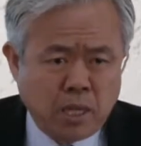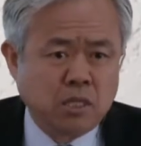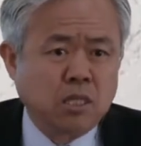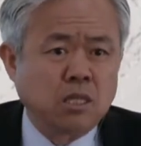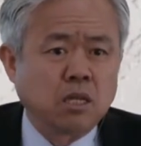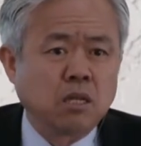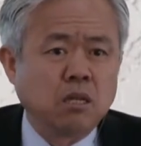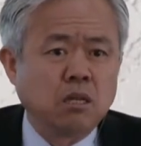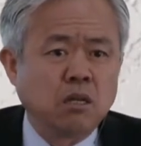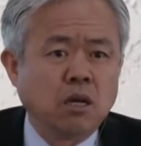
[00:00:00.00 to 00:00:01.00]
abundant,
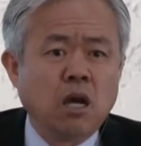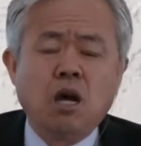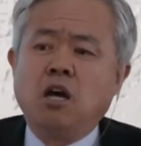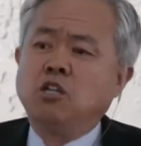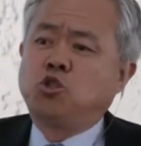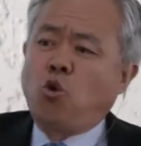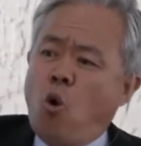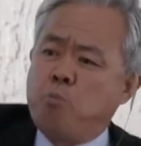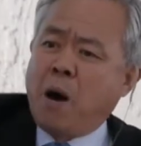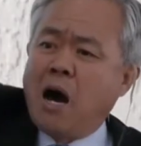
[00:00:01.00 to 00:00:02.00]

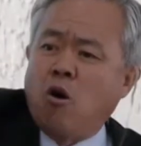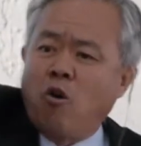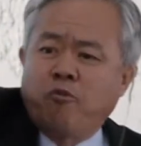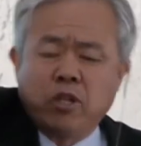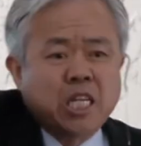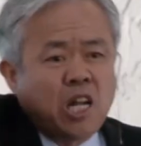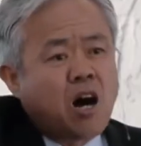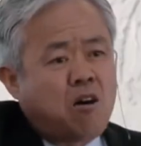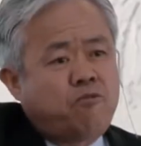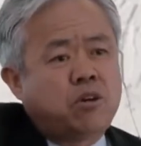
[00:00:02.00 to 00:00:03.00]
so powerful
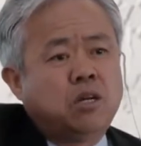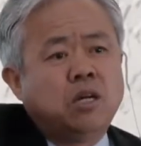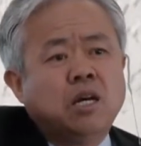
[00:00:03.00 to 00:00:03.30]
enough